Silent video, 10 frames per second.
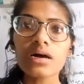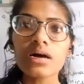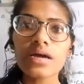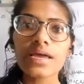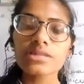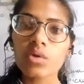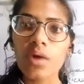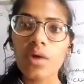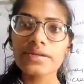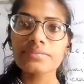in the
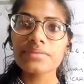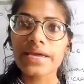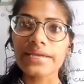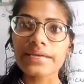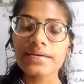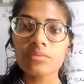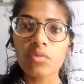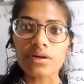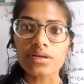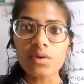quantum mechanical
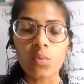model,